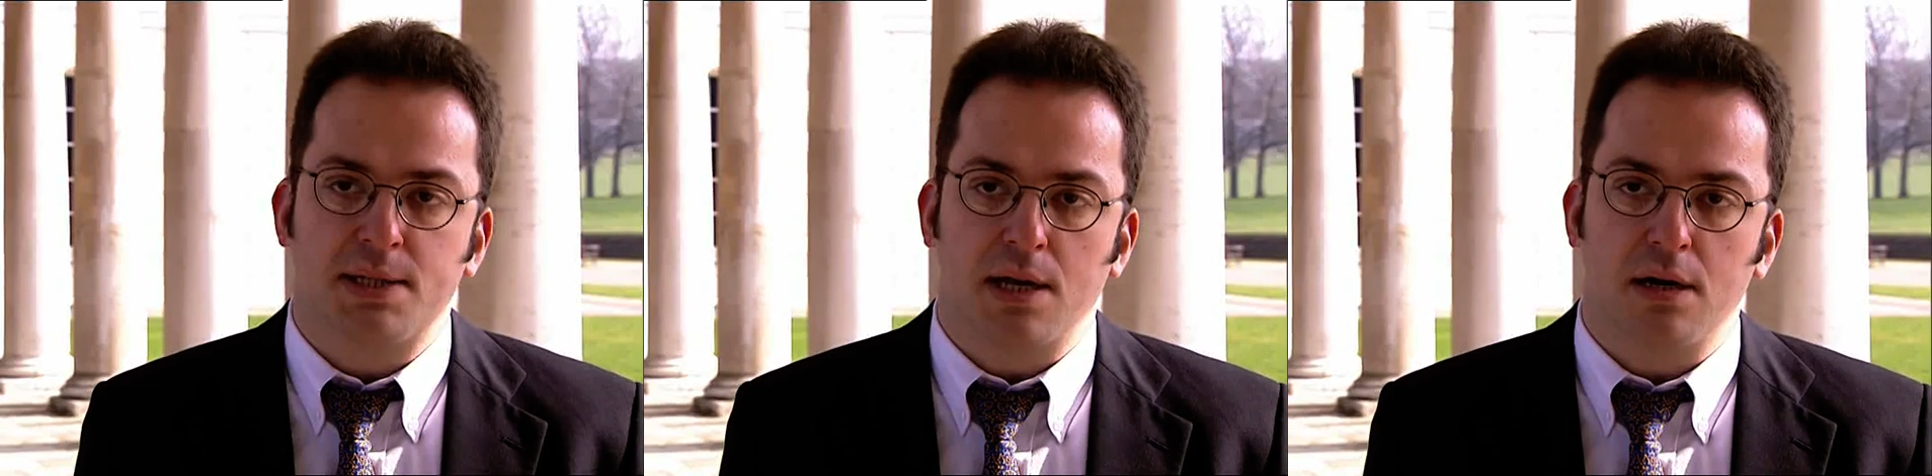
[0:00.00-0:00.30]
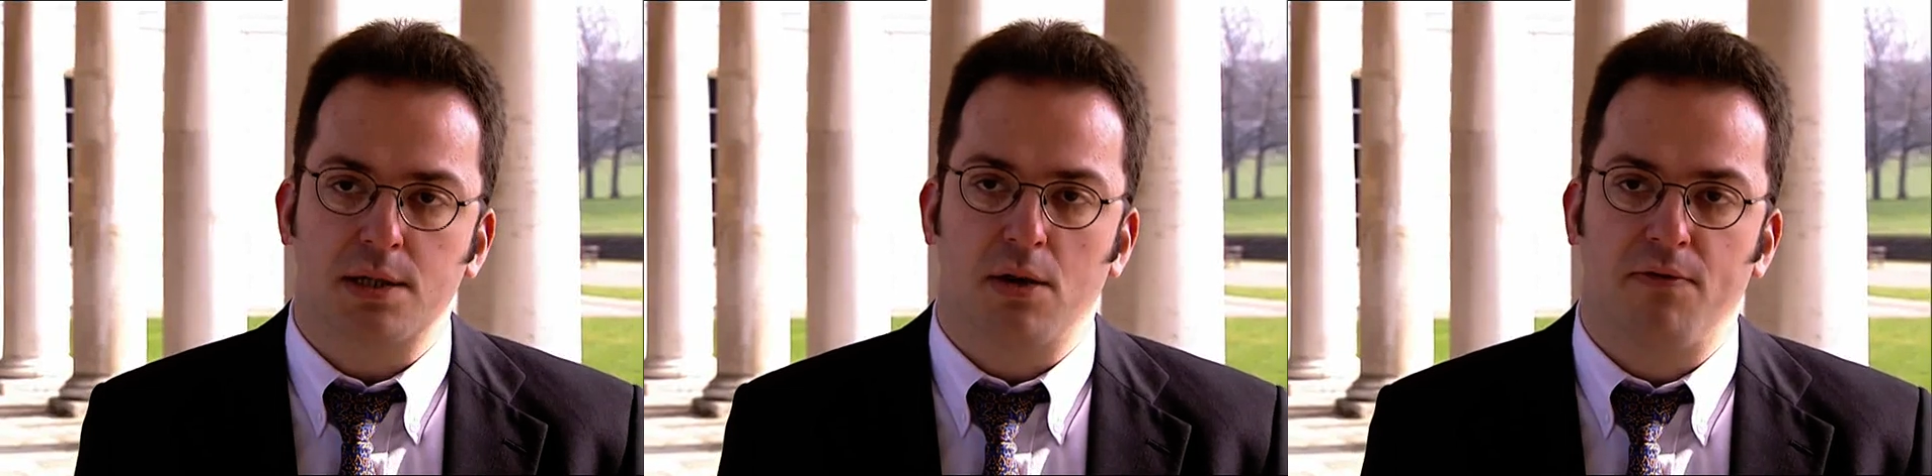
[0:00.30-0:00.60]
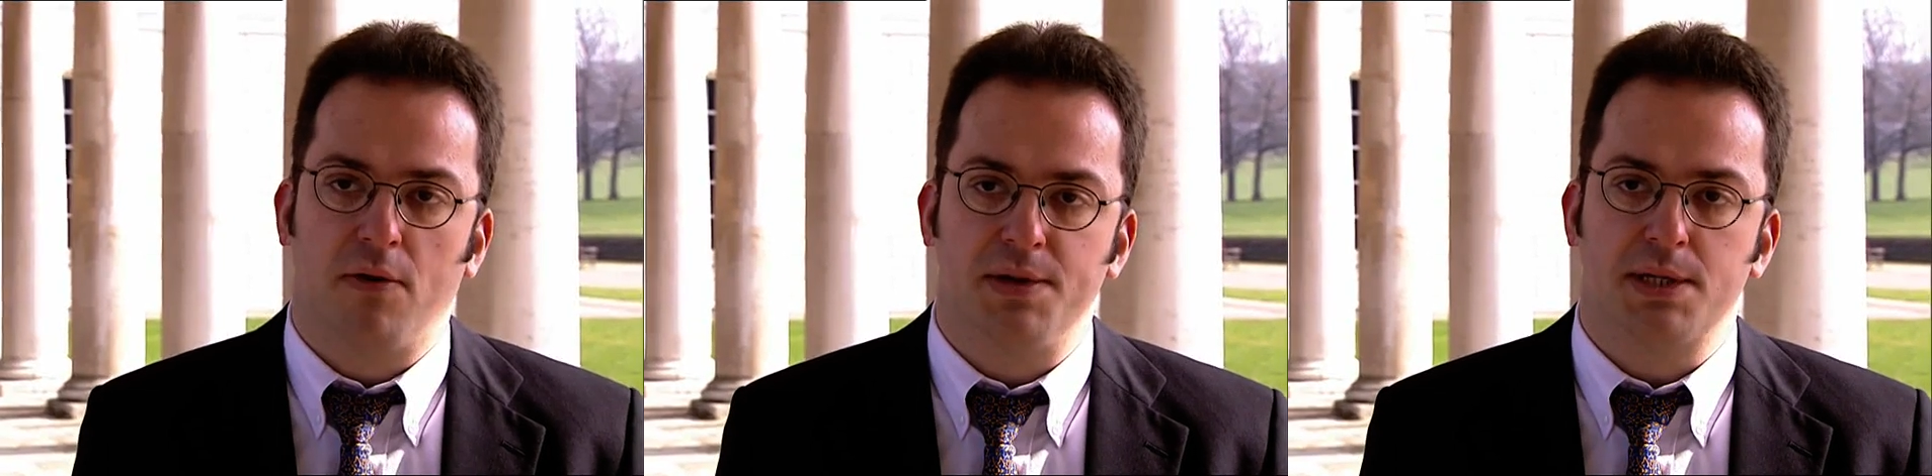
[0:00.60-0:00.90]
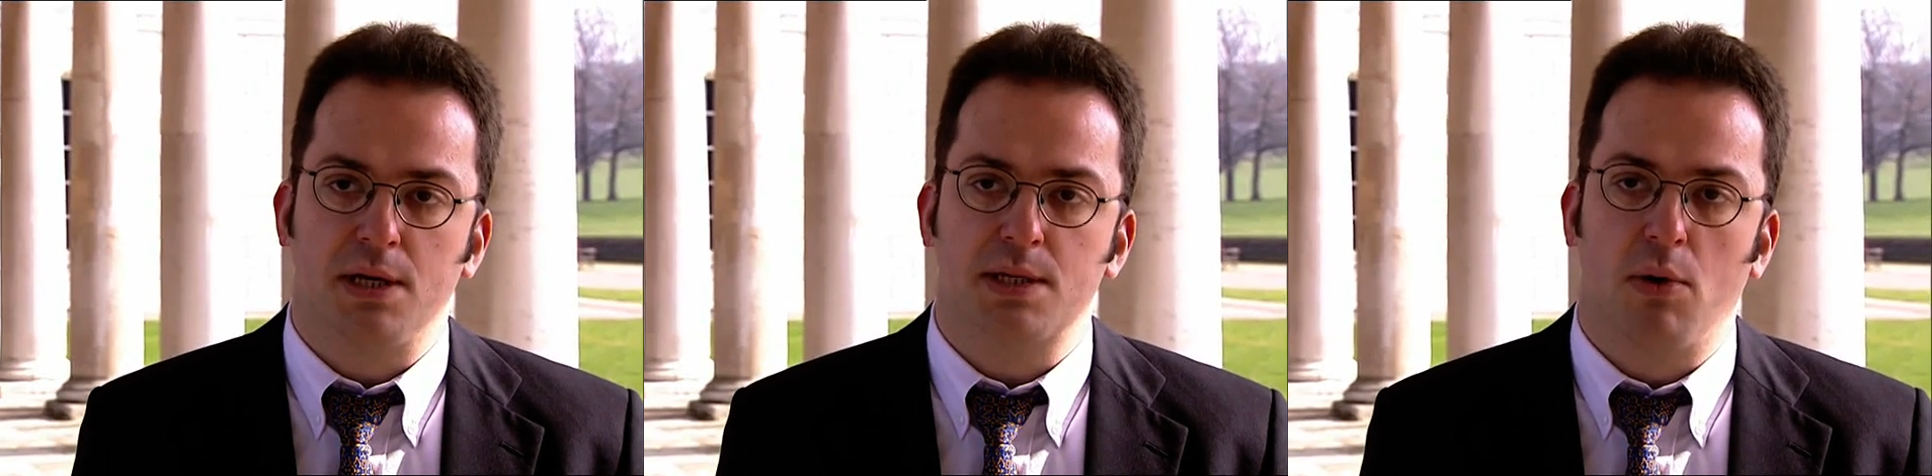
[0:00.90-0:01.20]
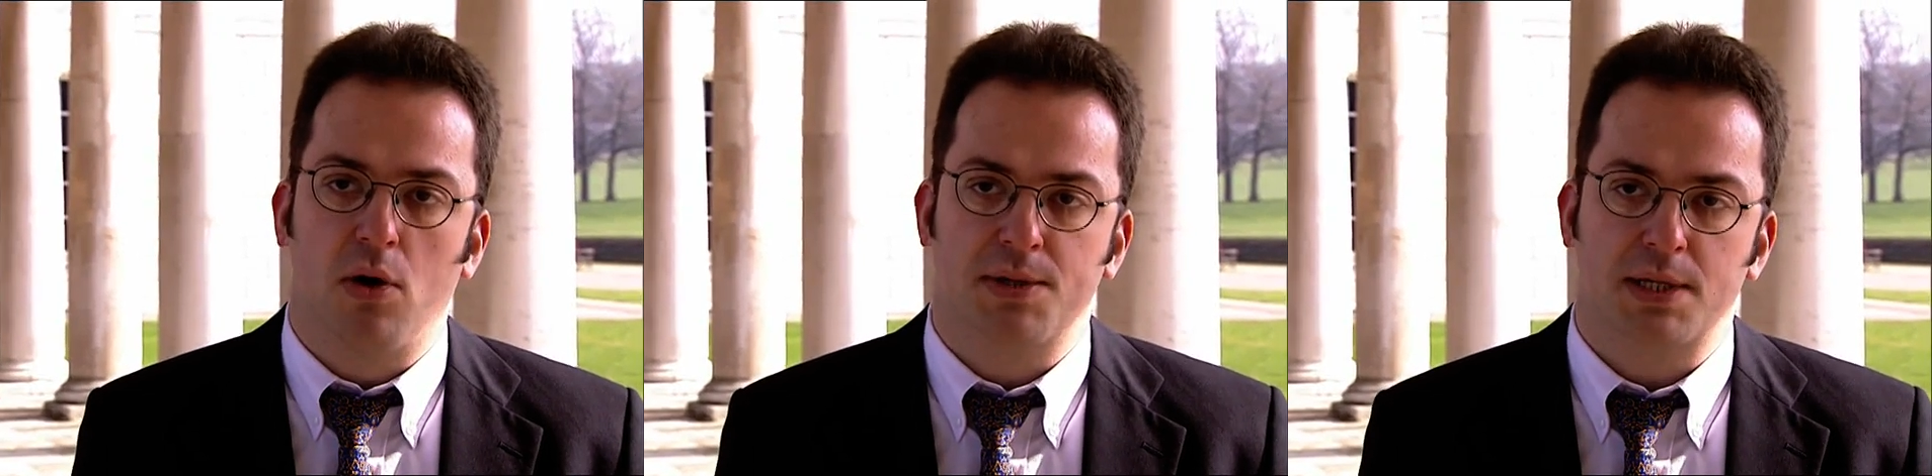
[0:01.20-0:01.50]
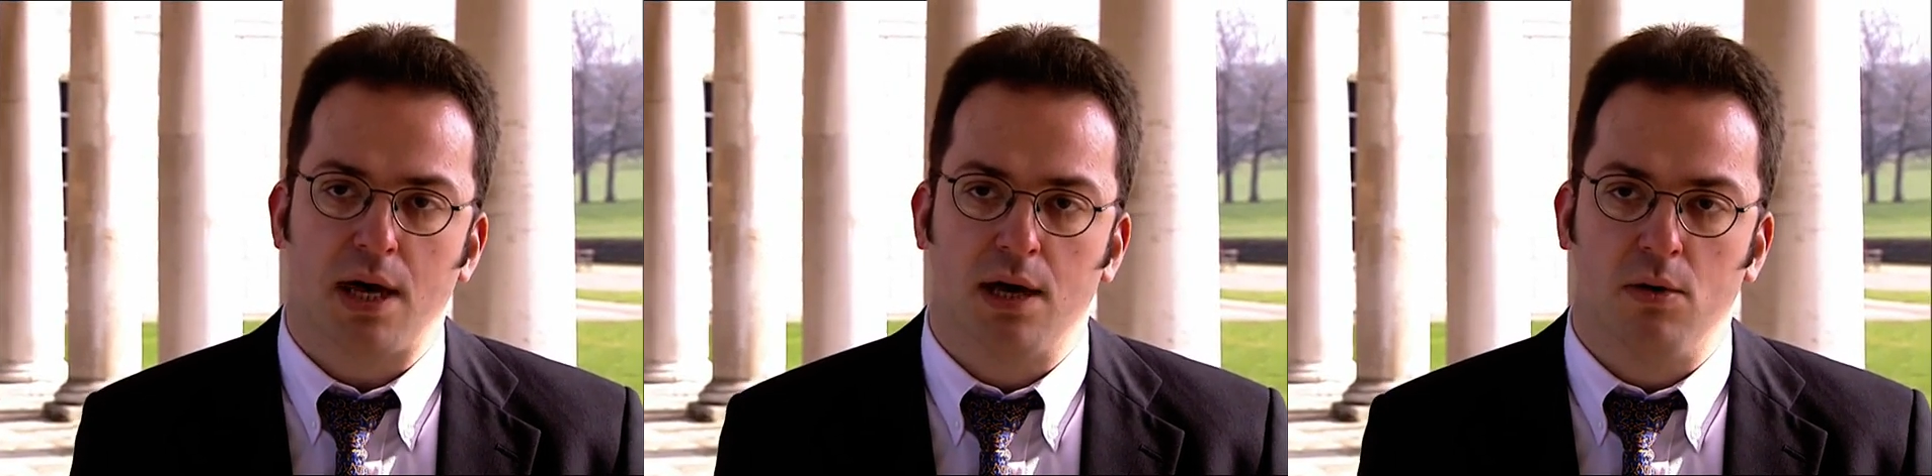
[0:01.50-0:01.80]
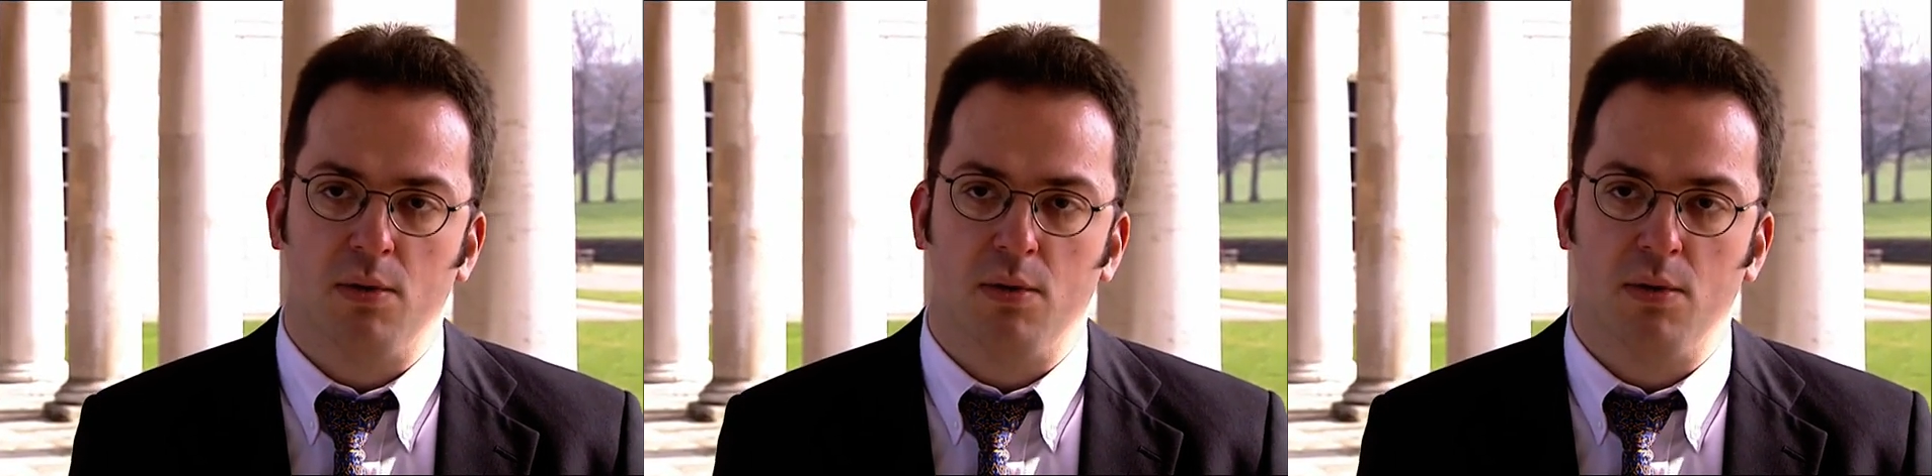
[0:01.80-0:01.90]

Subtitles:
starts off obviously small scale